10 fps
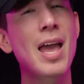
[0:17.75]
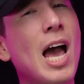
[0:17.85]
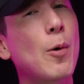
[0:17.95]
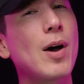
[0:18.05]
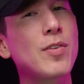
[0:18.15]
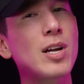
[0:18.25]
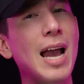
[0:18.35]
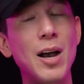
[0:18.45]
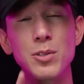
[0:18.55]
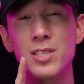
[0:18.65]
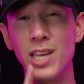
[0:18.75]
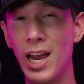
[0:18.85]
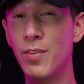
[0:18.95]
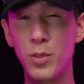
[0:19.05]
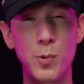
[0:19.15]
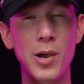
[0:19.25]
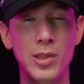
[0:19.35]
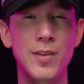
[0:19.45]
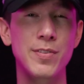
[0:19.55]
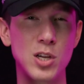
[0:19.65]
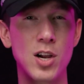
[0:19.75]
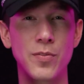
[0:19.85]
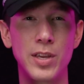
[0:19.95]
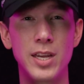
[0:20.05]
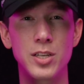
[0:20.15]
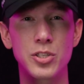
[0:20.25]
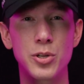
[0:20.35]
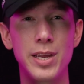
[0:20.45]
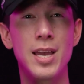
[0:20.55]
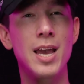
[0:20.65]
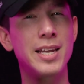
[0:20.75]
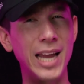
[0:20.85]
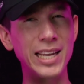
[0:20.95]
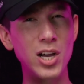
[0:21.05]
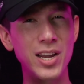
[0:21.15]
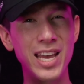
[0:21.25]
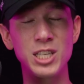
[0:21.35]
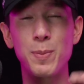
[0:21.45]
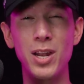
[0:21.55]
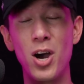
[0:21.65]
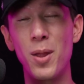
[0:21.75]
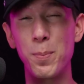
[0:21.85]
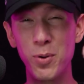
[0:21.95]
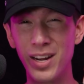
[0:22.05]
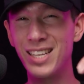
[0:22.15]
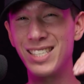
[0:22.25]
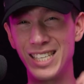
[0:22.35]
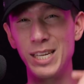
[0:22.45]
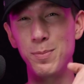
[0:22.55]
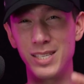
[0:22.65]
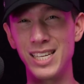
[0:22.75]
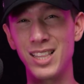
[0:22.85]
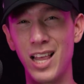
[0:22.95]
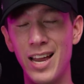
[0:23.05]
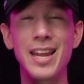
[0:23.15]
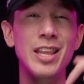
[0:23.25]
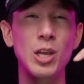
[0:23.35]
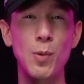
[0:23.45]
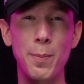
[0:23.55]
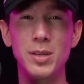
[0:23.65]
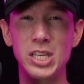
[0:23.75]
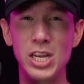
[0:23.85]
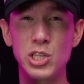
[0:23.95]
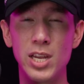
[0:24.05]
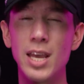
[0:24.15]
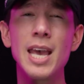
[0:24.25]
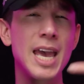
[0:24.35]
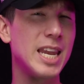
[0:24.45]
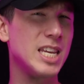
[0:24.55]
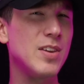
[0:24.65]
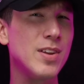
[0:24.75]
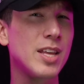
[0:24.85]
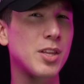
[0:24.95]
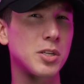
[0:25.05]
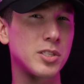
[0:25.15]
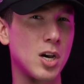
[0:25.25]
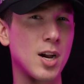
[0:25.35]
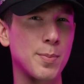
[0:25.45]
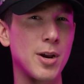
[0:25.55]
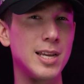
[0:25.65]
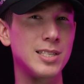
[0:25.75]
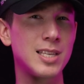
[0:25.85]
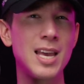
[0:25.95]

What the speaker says: However, outside of the wildlife photography industry, Nikon has been on a pretty steep decline in their reputation and even in their stock price,